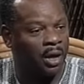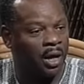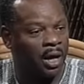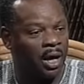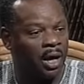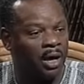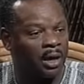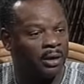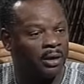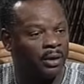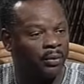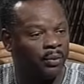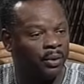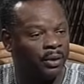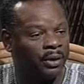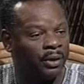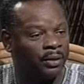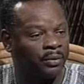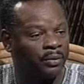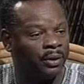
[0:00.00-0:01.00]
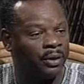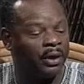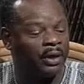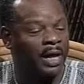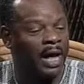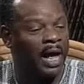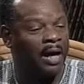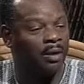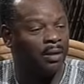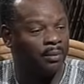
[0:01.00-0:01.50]
with a
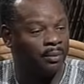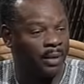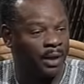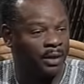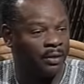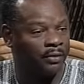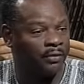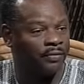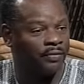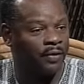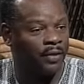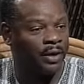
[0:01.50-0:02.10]
Nilometer, for